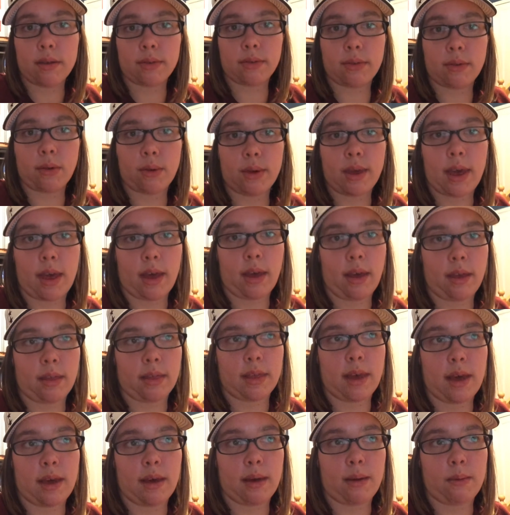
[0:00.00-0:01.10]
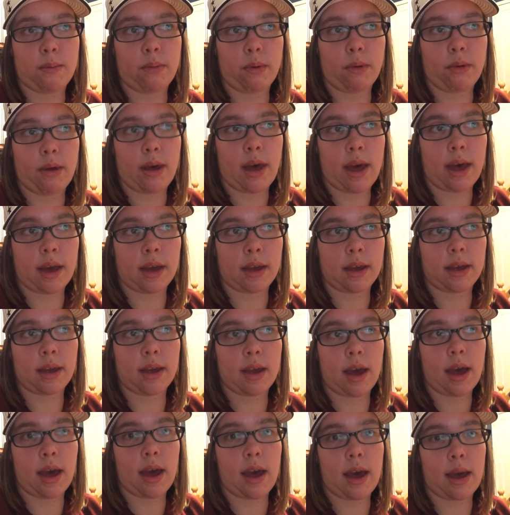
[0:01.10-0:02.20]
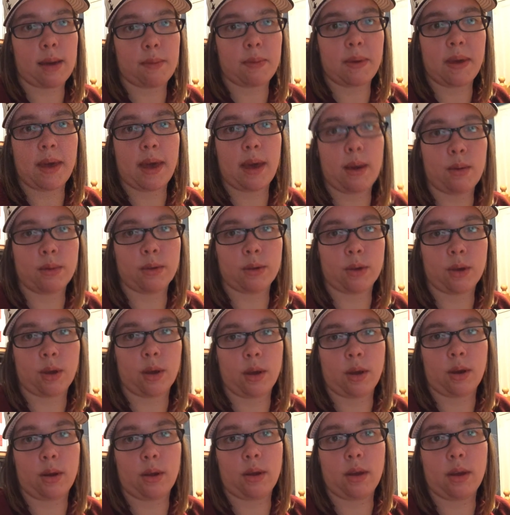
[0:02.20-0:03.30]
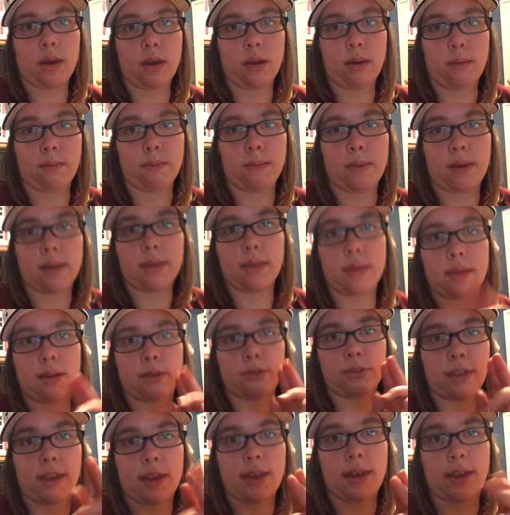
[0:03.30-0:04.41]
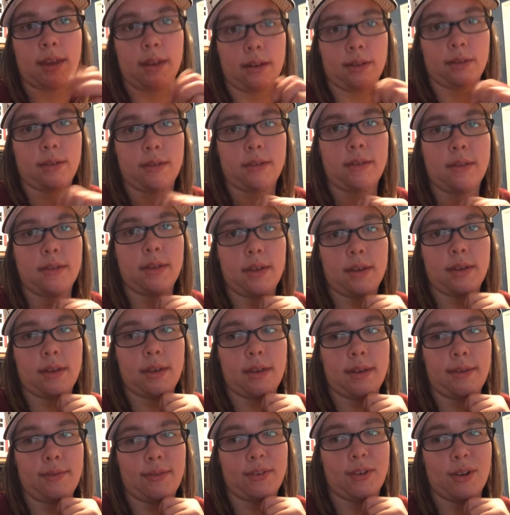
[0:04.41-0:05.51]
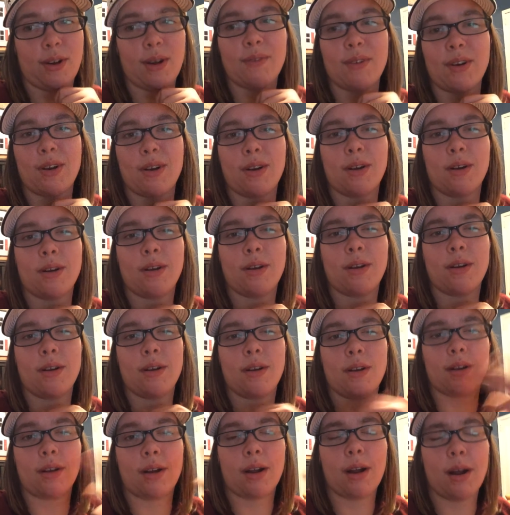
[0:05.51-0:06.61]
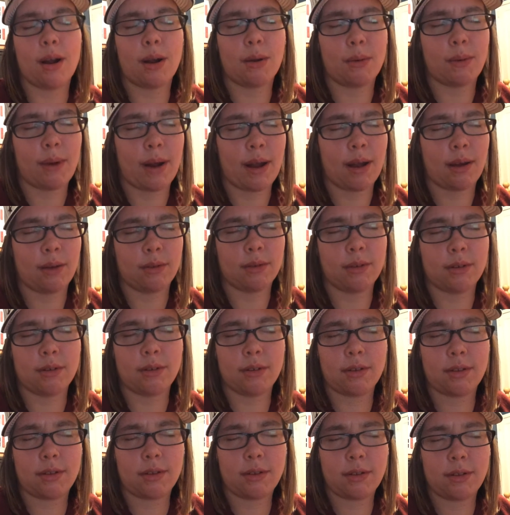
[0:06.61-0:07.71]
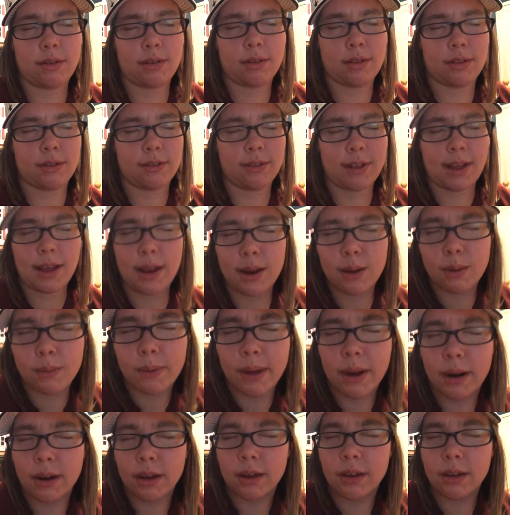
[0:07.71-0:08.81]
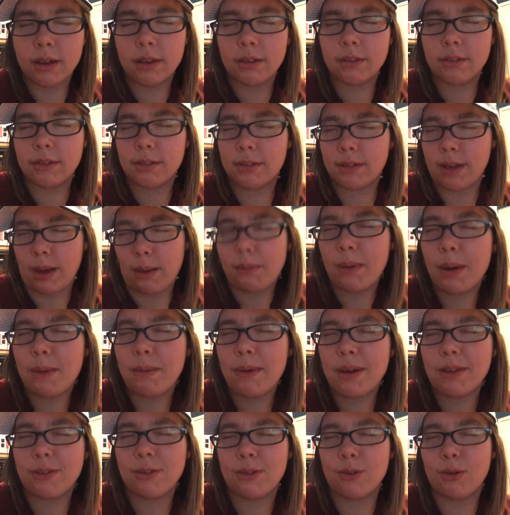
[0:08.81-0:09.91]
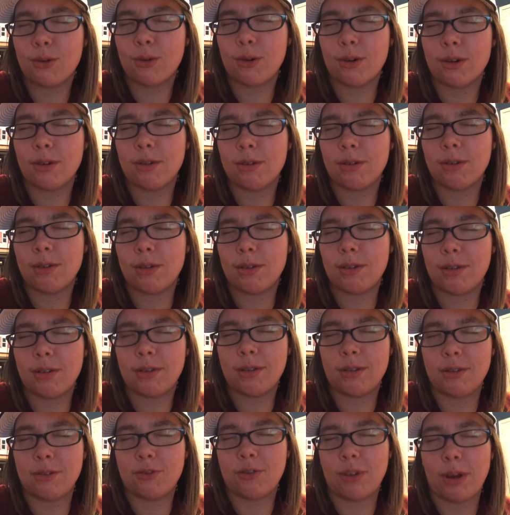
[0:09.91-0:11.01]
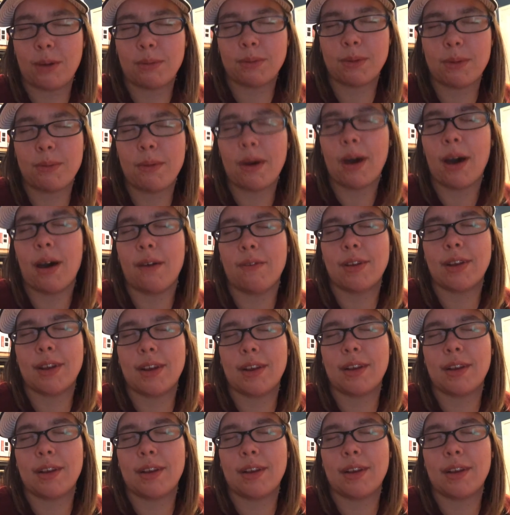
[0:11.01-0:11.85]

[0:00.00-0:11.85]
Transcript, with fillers: So yeah, that black IPA was good. Um, there's a hint. If you're ever around Stanhope area, stop by my store and drop them off.